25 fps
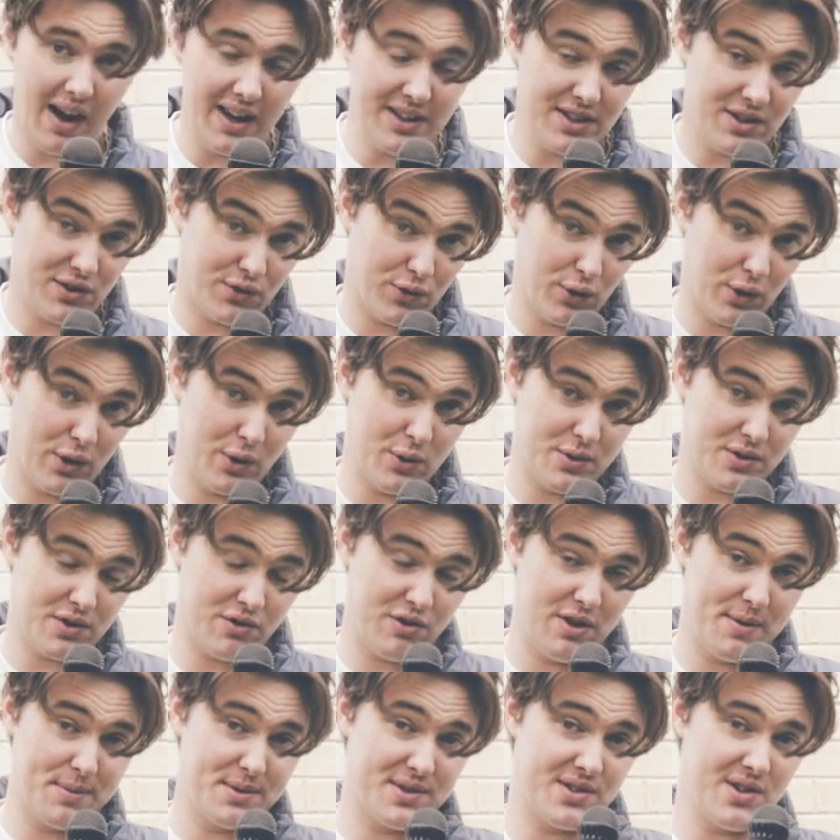I just thought it was a
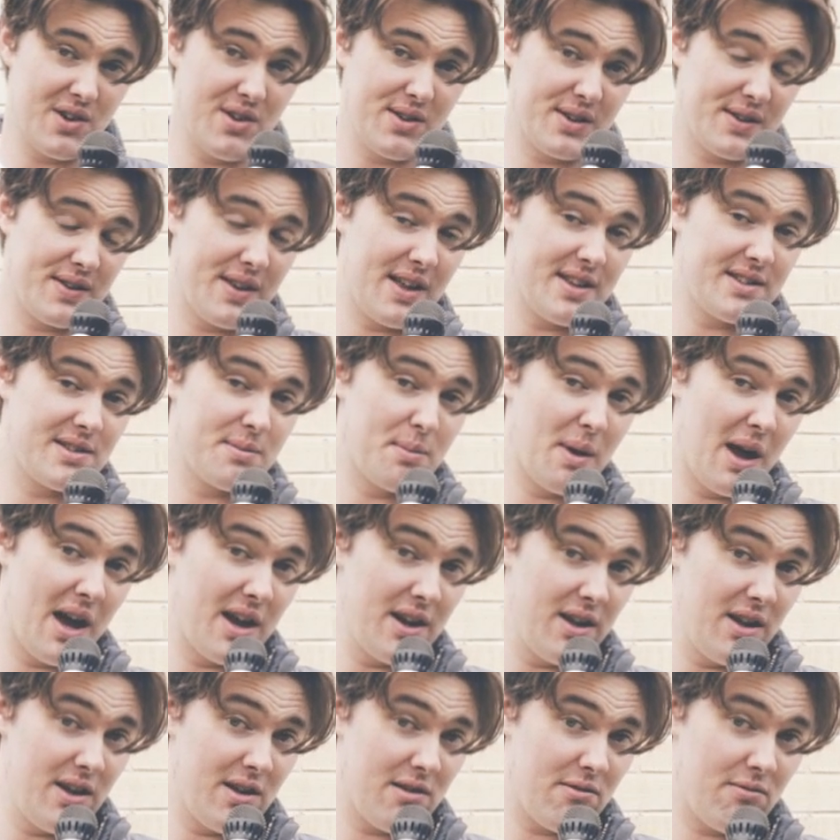creepy song, and that's
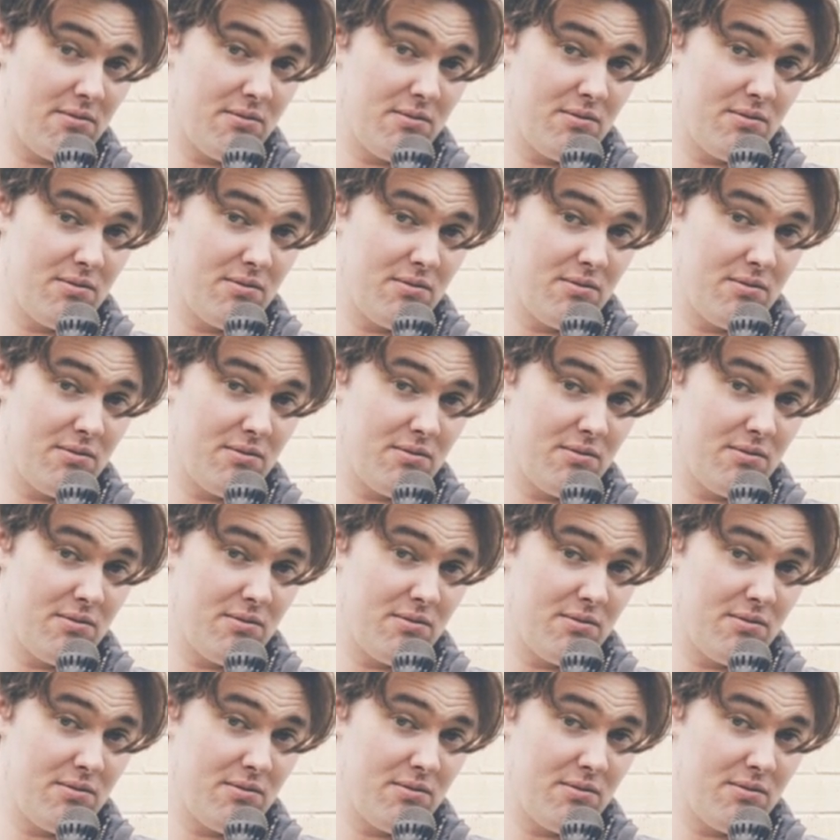about it.